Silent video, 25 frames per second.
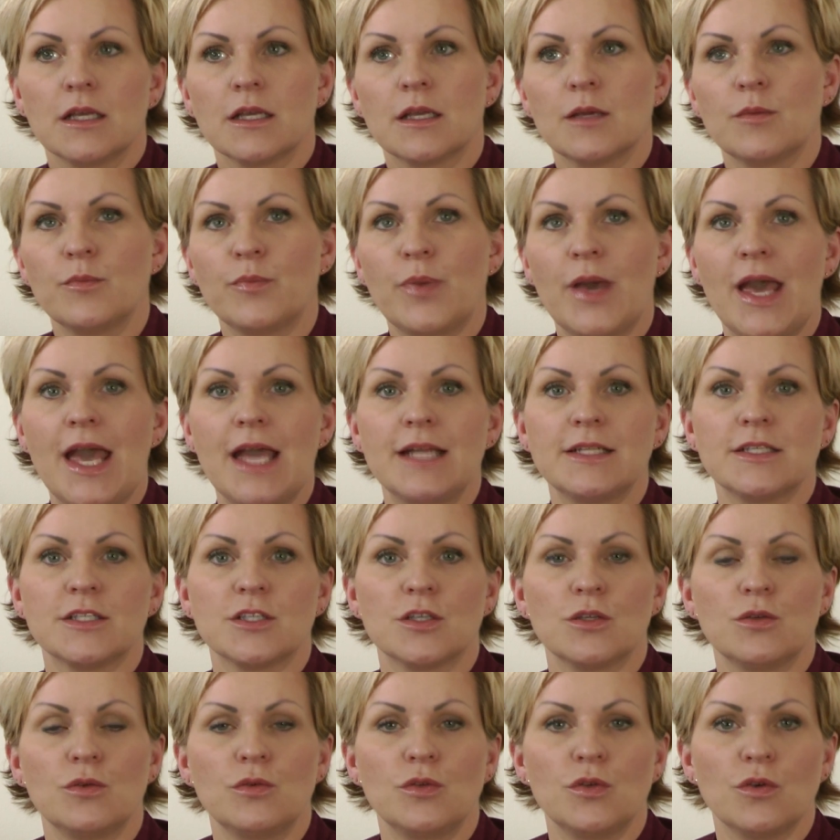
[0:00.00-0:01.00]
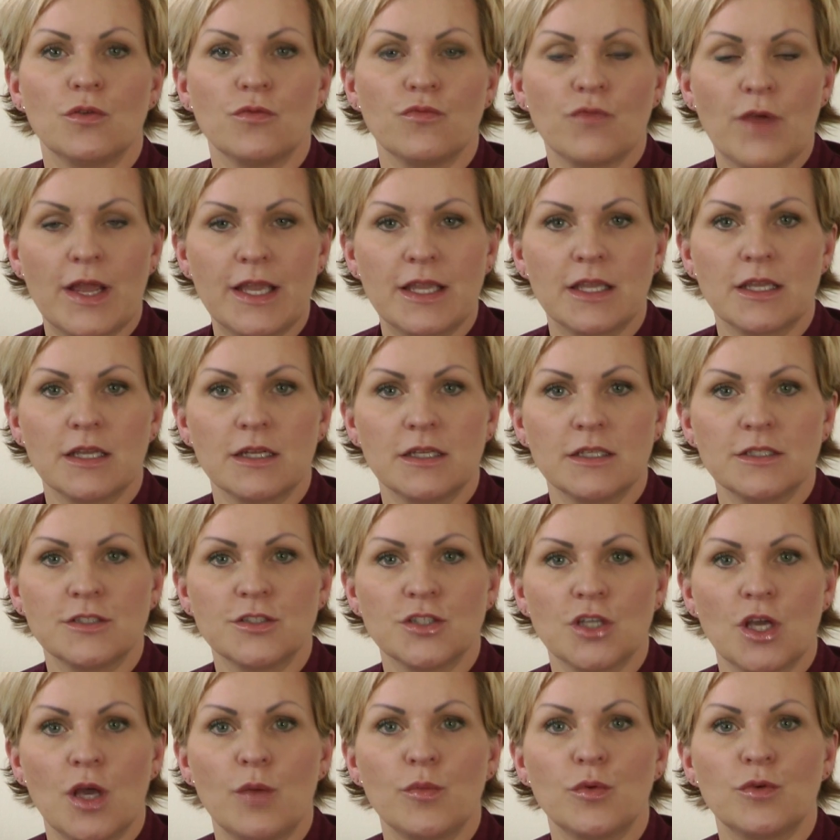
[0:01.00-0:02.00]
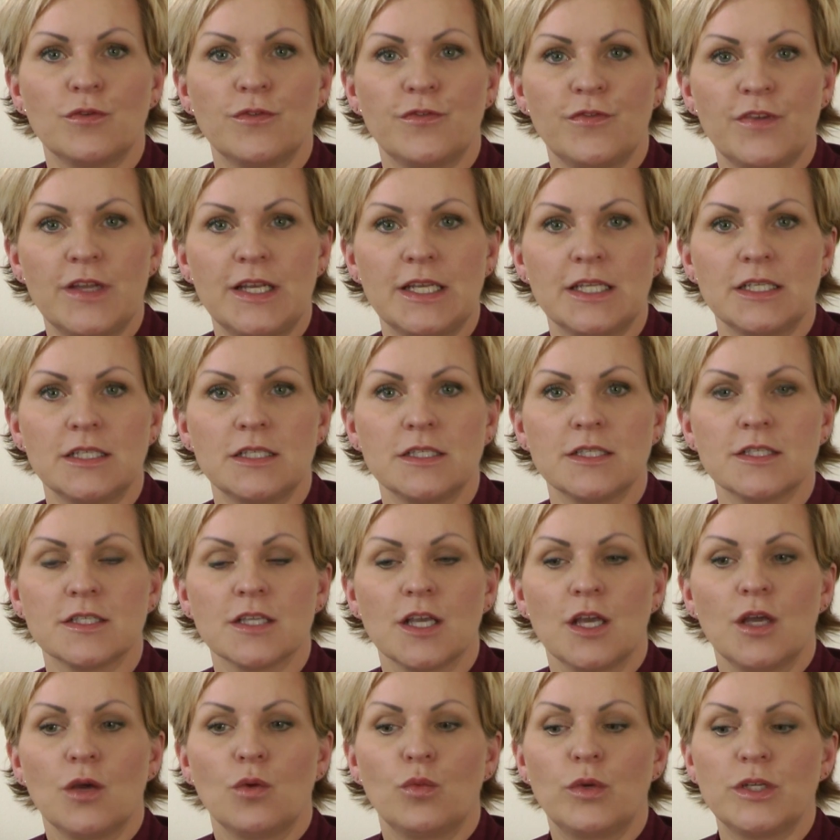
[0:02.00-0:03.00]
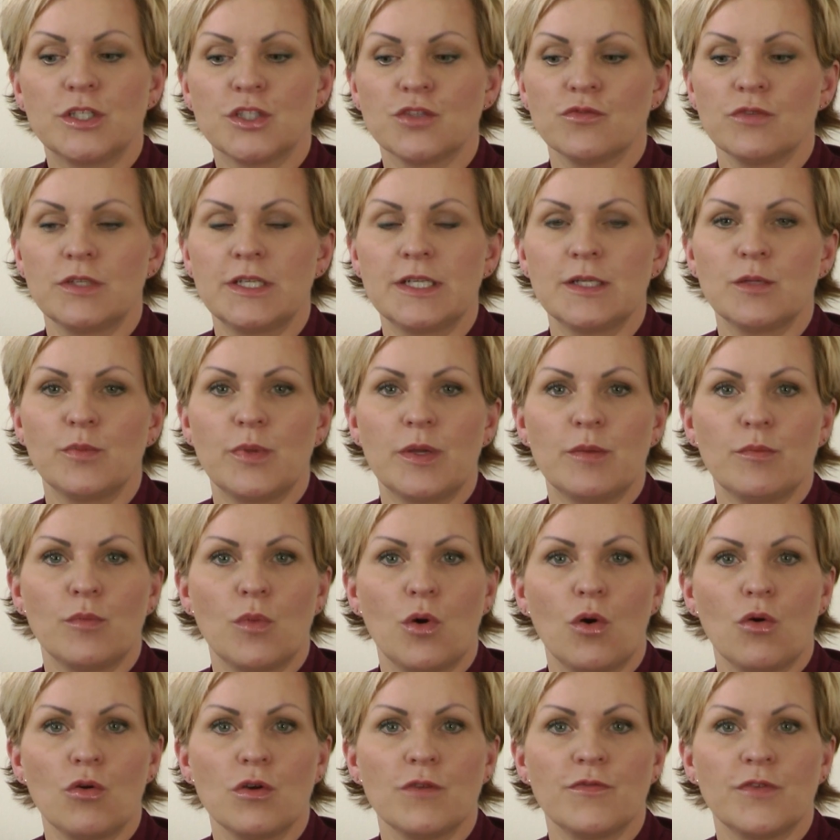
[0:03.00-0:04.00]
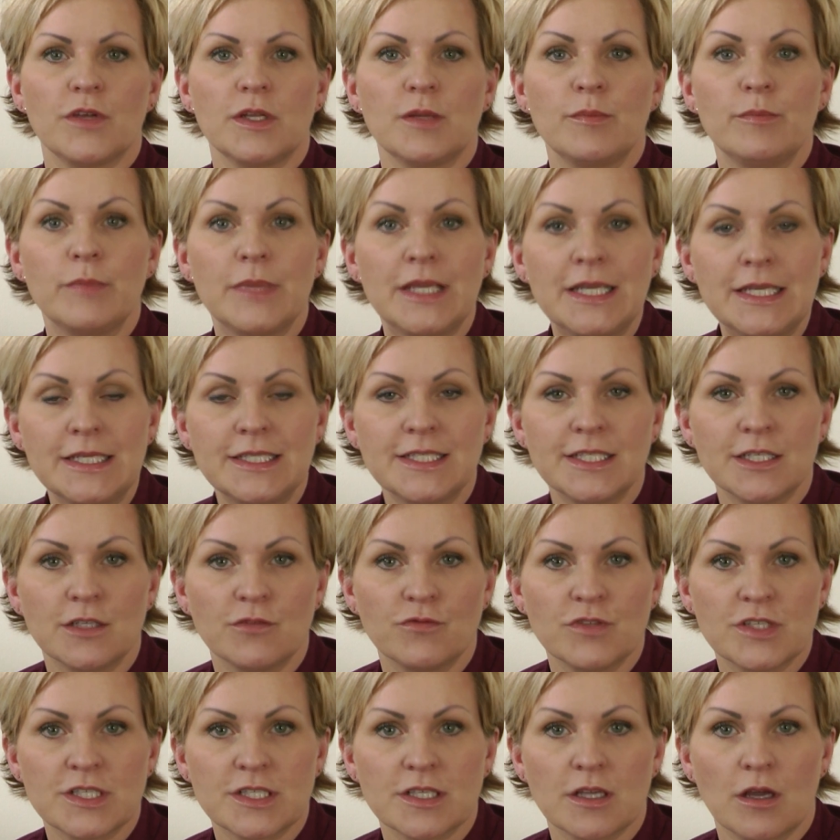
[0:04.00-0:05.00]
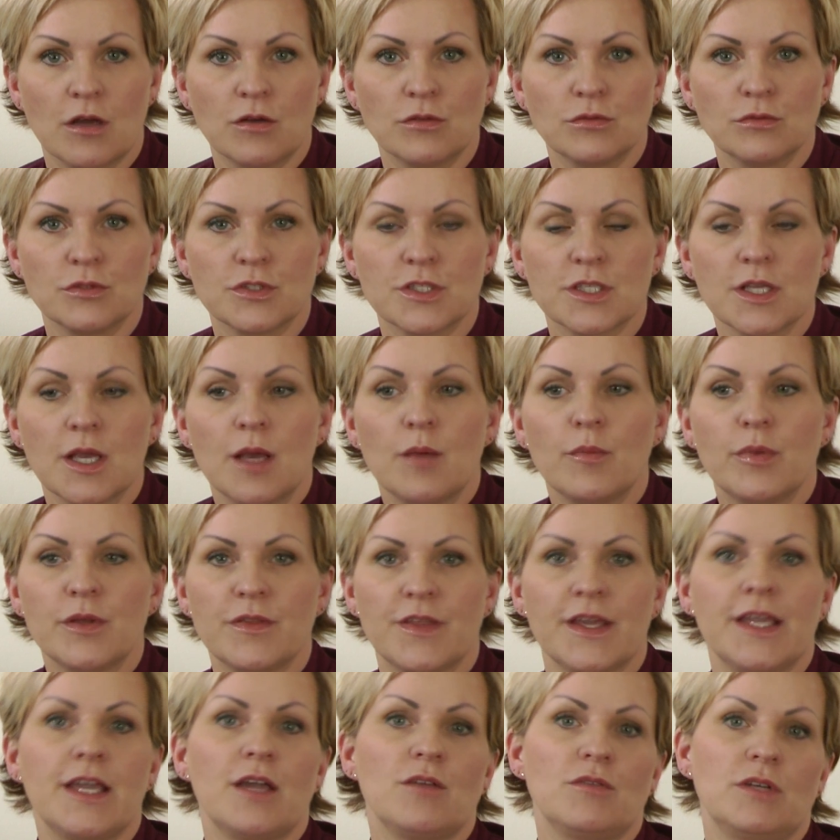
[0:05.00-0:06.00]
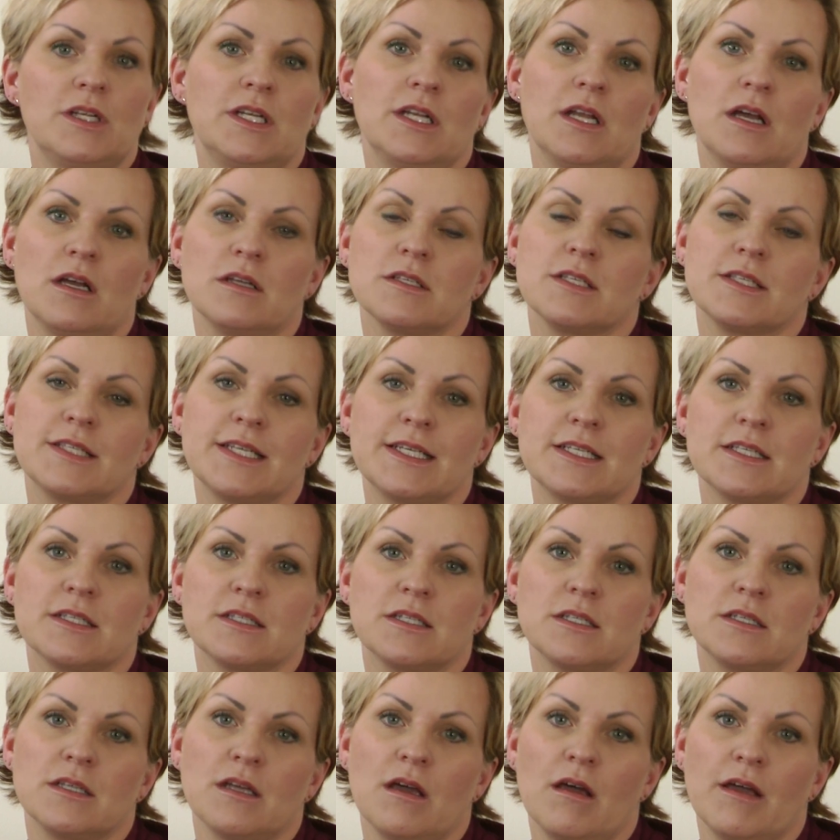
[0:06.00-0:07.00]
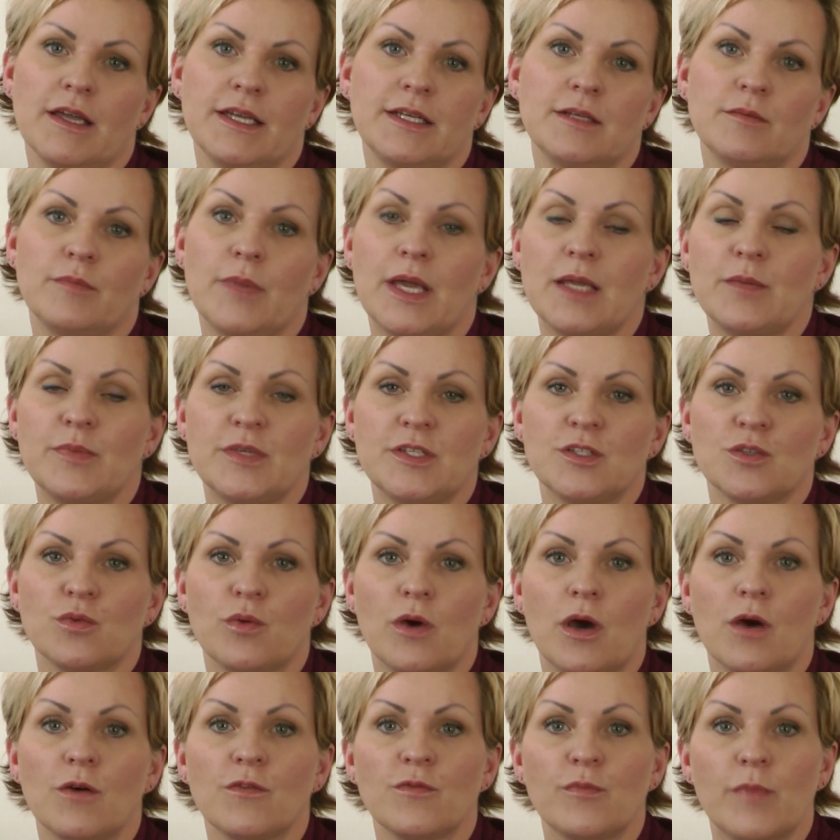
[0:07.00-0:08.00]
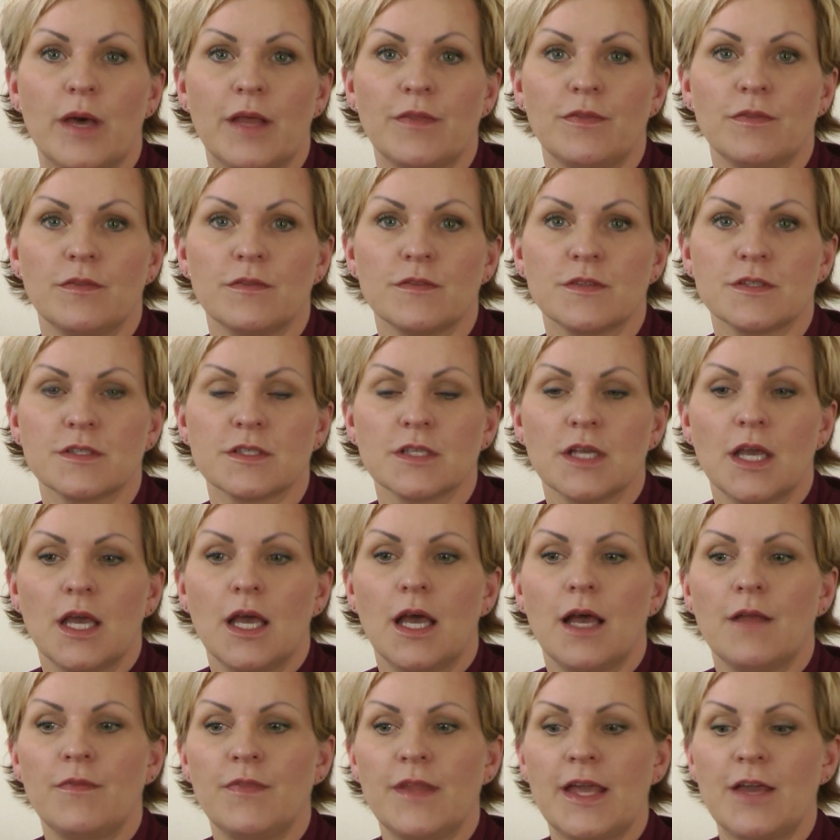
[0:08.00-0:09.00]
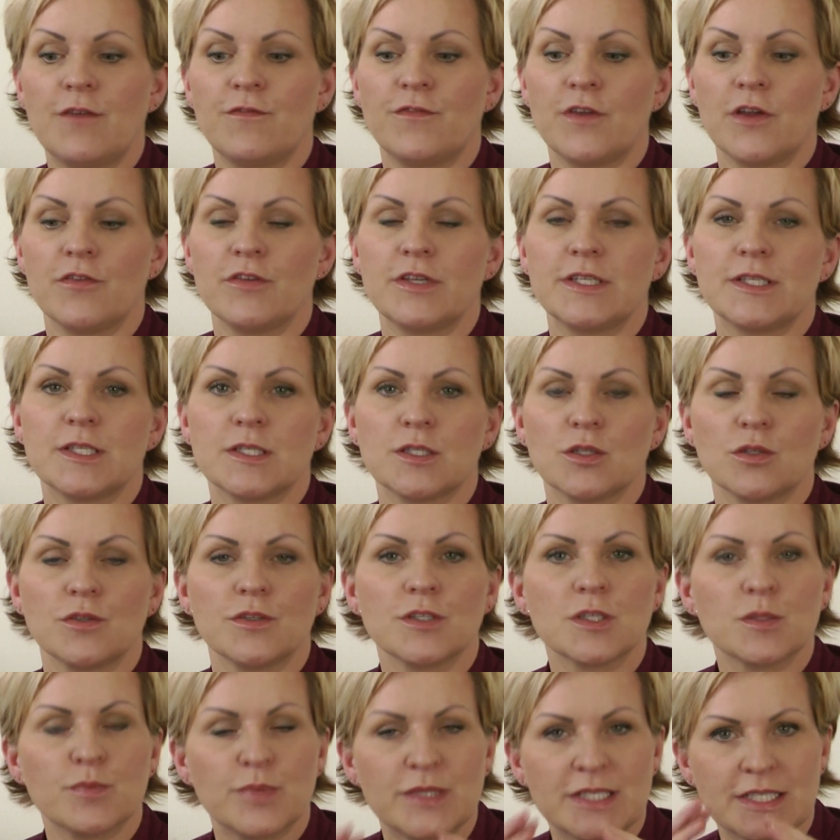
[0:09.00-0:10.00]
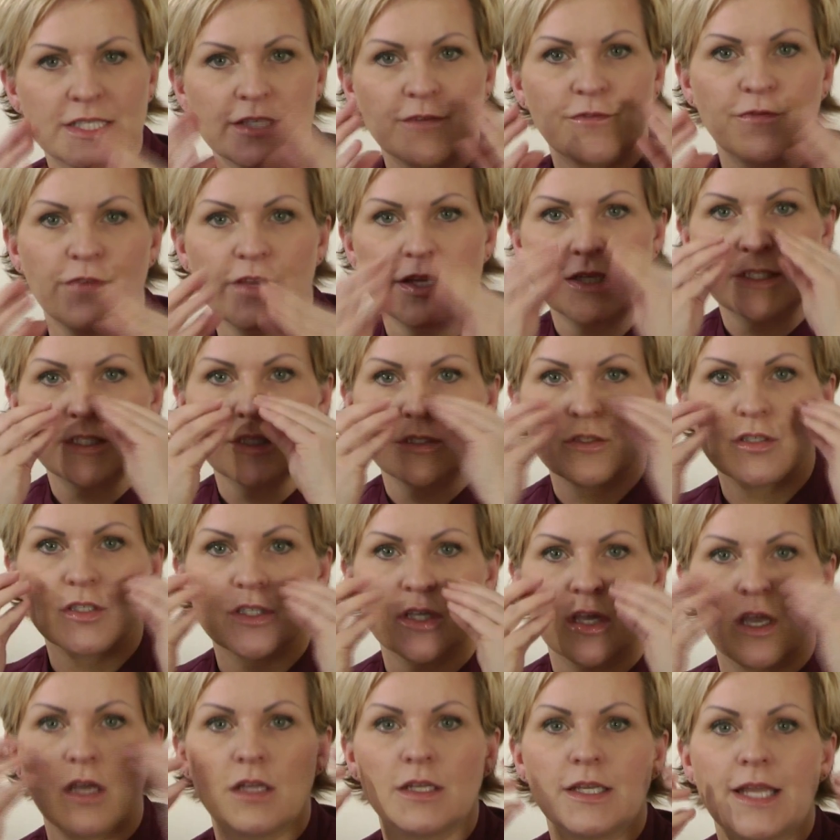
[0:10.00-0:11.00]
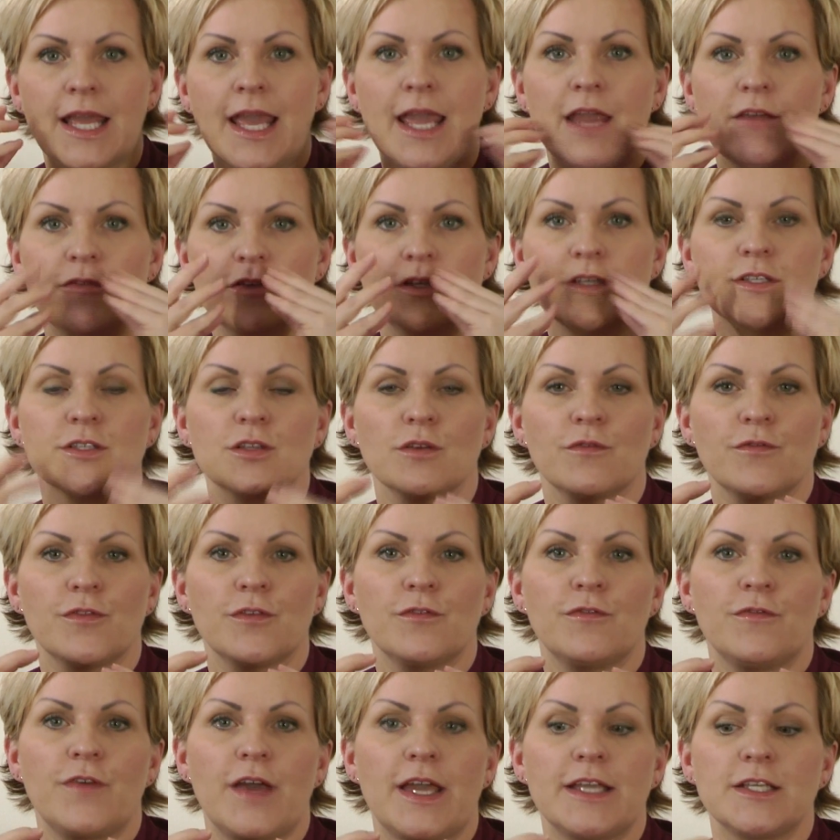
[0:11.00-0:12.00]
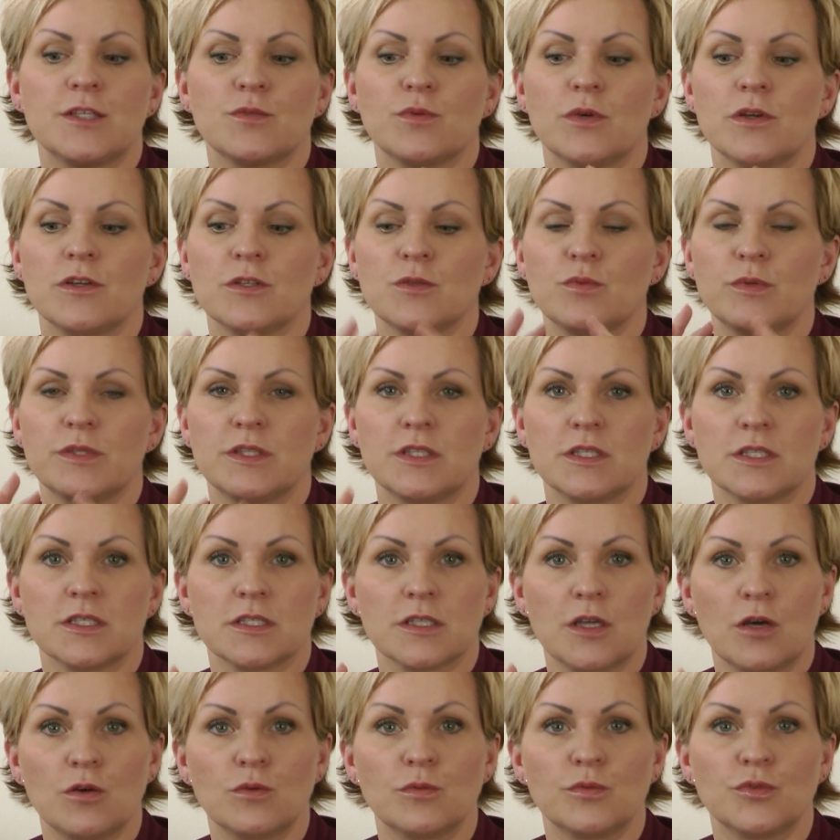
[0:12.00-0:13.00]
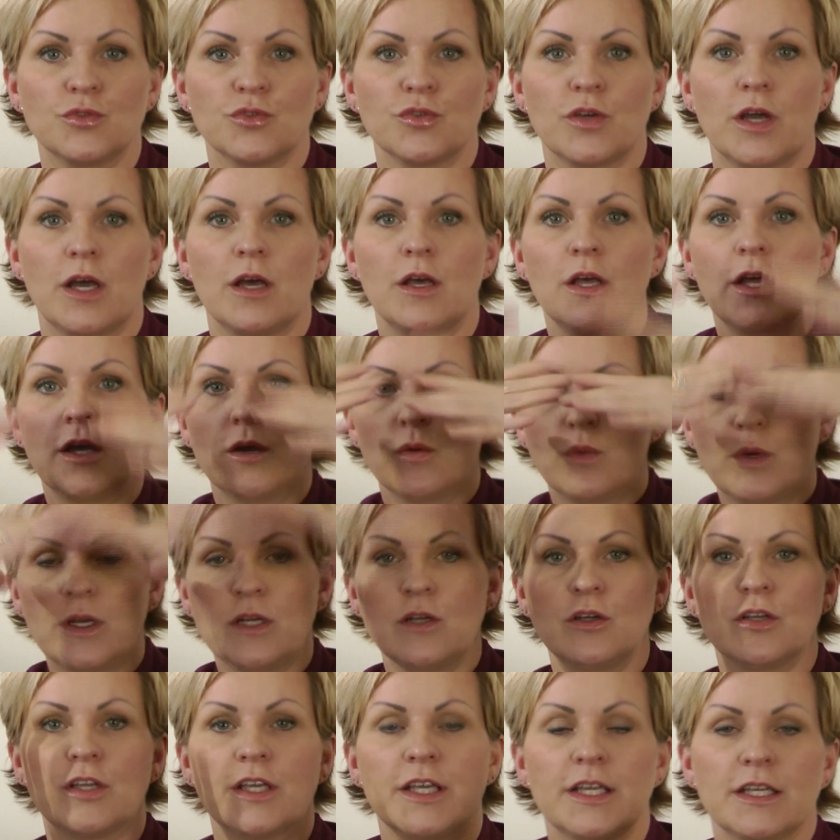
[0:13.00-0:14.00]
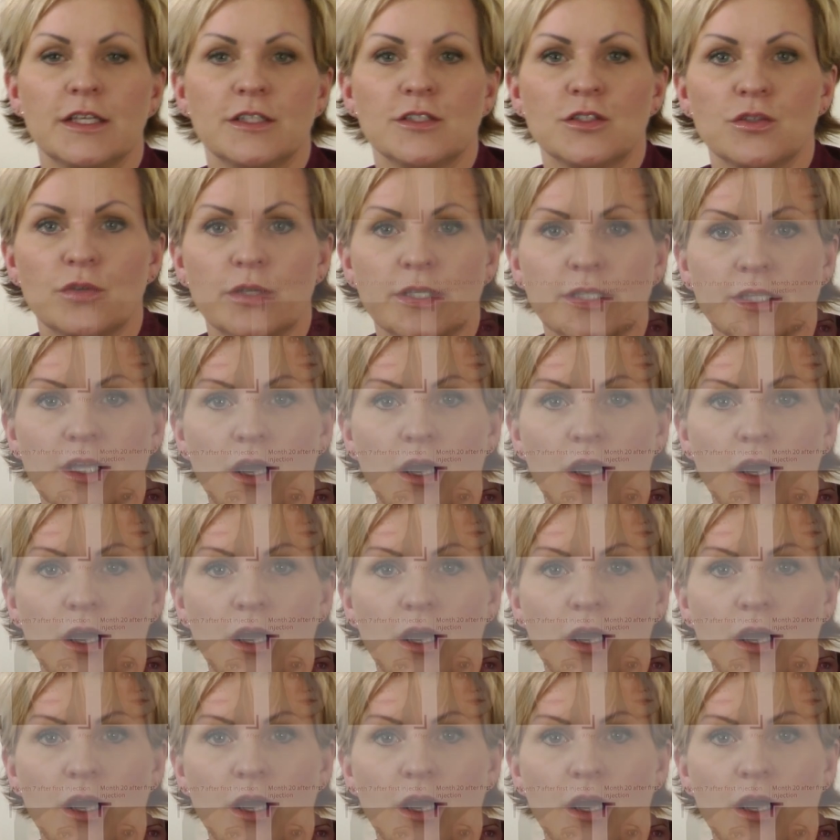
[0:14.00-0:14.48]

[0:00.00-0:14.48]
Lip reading: Compared to your regular dermal fillers, which are a little bit more of an immediate result, but they only last 6 to 9, maybe 12 months. And they're very sort of specific to certain areas of the face, whereas with the Sculptra, we're looking at doing